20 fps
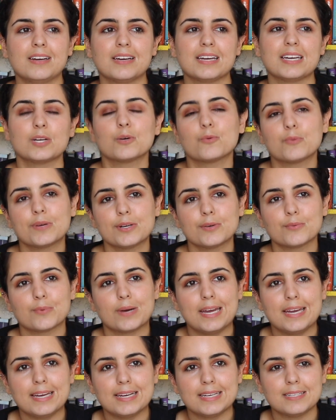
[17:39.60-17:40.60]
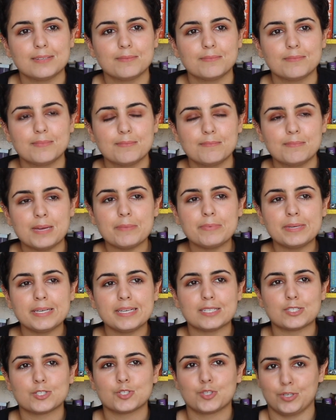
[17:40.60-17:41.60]
in a weird way maybe
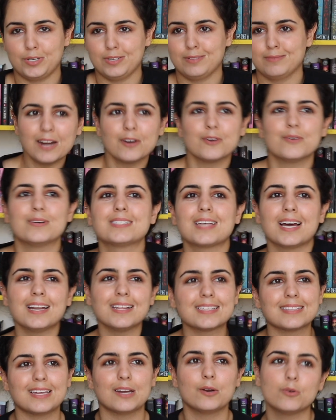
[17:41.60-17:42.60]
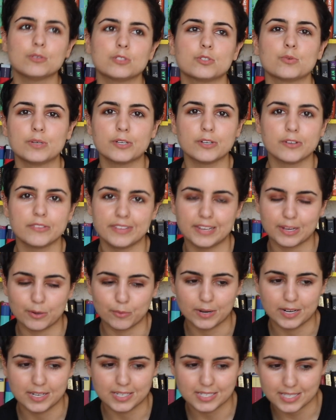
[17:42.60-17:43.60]
it's good. I don't know, it's kind of like that whole Twitter thing
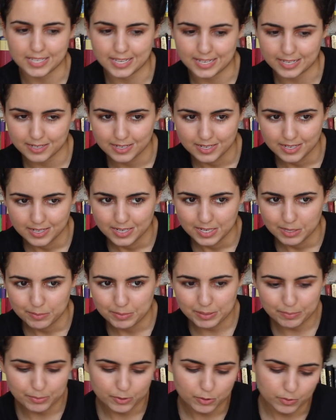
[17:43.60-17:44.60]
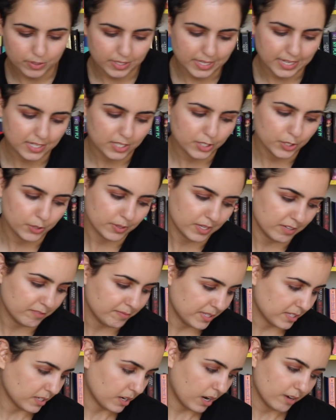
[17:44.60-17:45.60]
where it's like people were like, you know, give
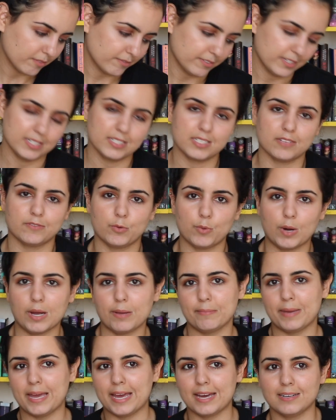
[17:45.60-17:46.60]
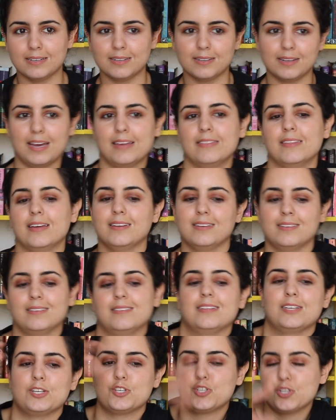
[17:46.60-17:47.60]
me the confidence of a white man, and then
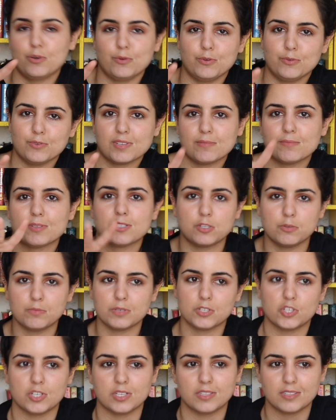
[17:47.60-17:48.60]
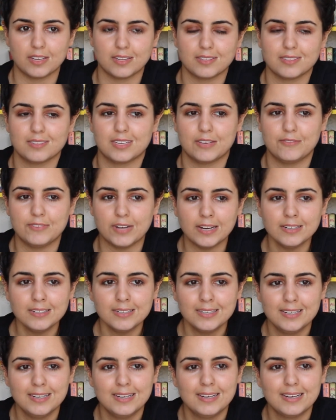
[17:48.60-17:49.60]
they show you some stupid shit that they've done.
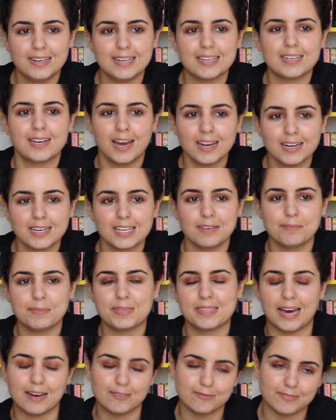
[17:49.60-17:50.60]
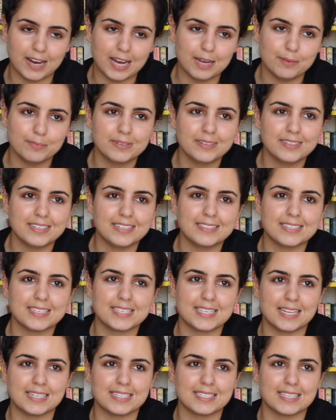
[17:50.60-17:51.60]
It kind of gave me that vibe, in the
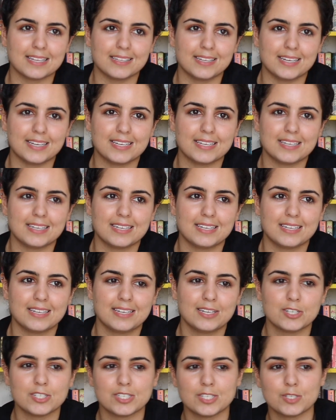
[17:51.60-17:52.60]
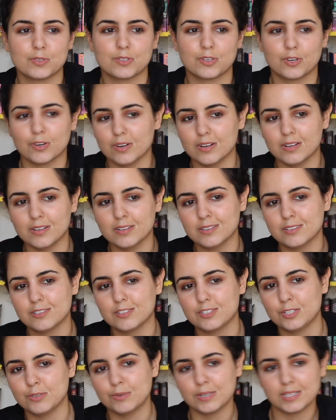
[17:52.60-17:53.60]
sense that like, here's this girl
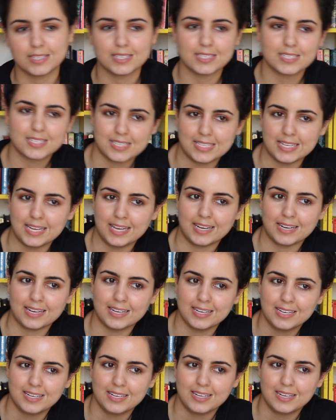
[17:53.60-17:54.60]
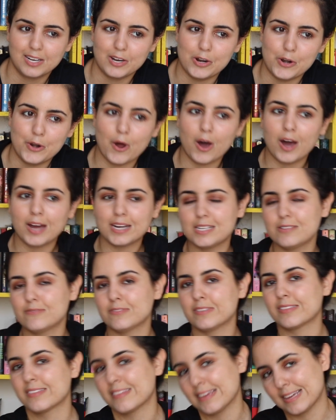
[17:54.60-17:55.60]
doing this thing, not
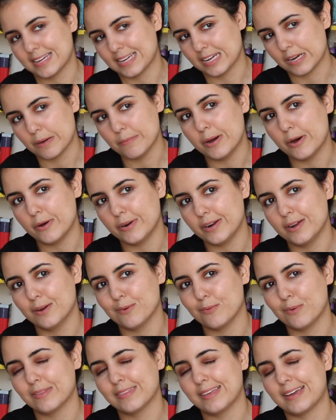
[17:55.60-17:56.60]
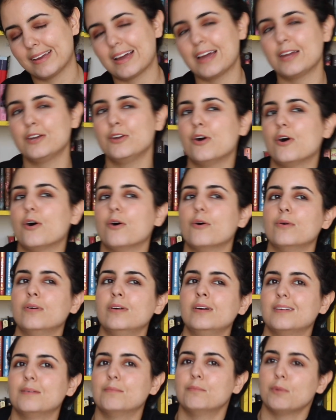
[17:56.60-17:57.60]
even thinking about it, when like I know
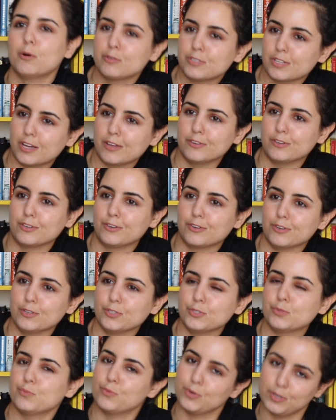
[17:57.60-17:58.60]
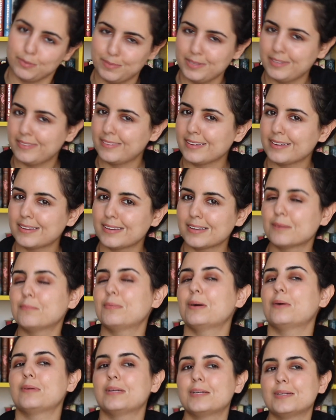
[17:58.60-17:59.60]
most other girls would be thinking
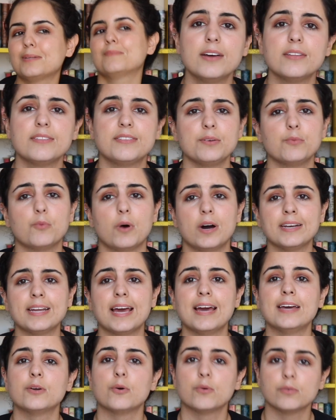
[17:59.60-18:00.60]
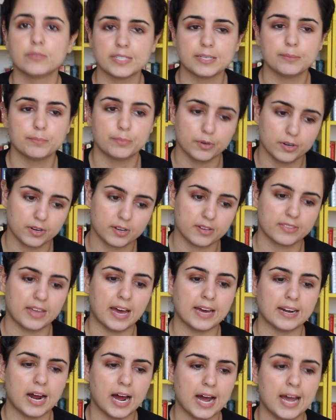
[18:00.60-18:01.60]
about it. The one and only book
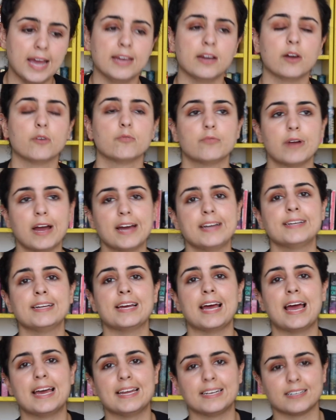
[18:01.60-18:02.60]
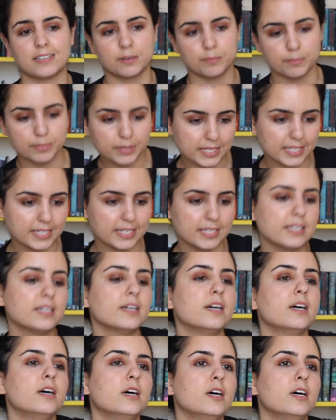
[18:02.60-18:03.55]
that I read and completed